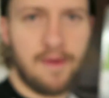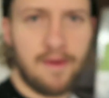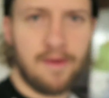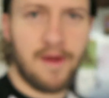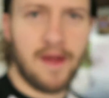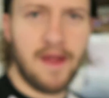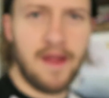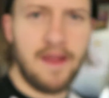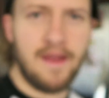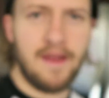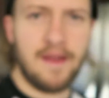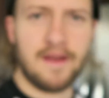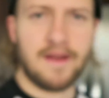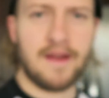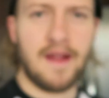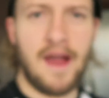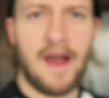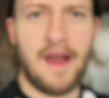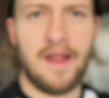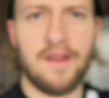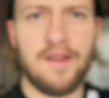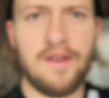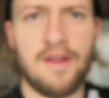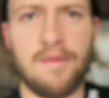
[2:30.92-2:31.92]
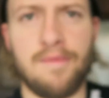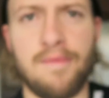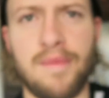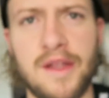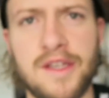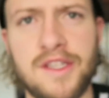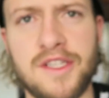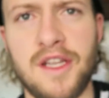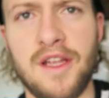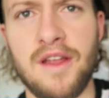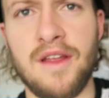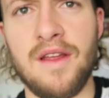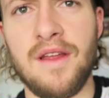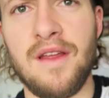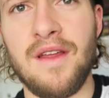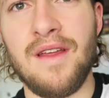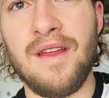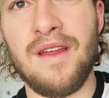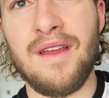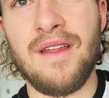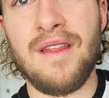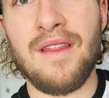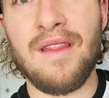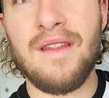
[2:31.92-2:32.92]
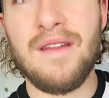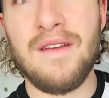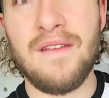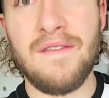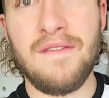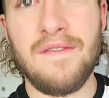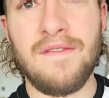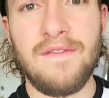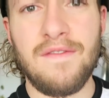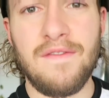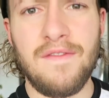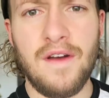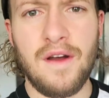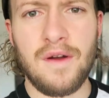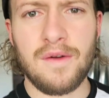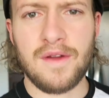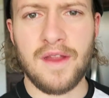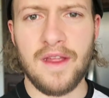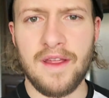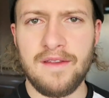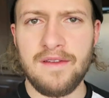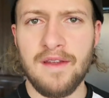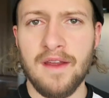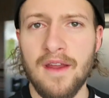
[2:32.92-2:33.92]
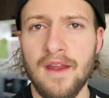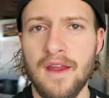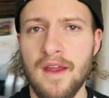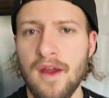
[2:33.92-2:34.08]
We went and gotten a bunch of focus.